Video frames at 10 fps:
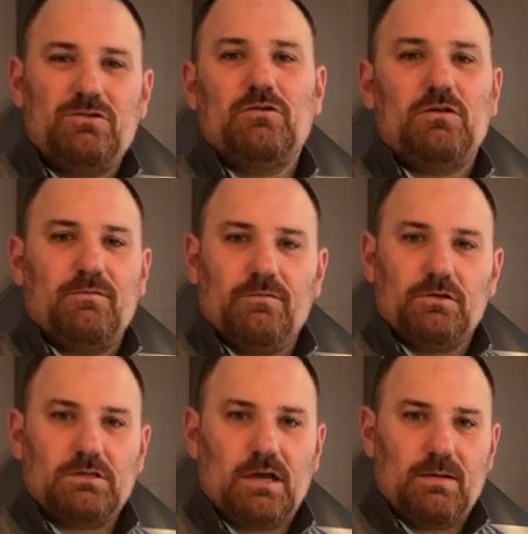you do it the
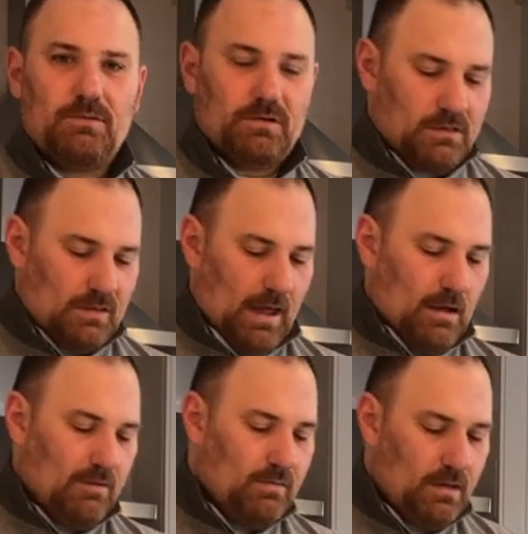first time, you'll get the
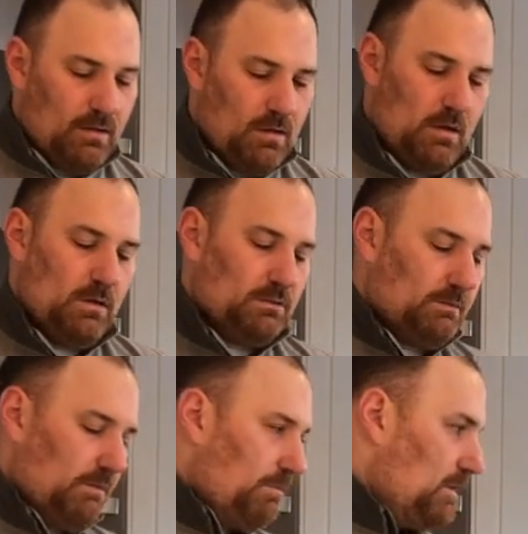hang of it. So
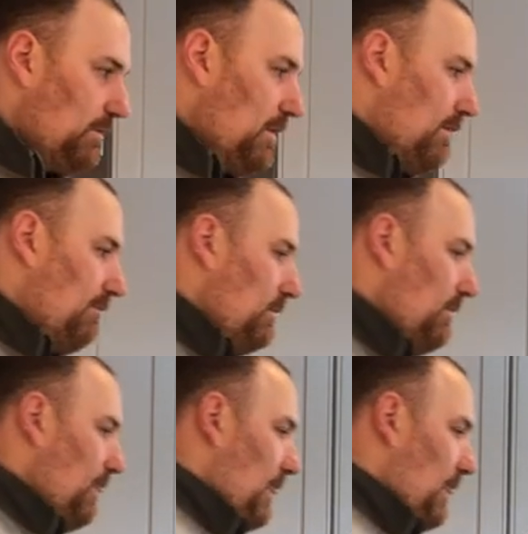I'm going to put it in the oven.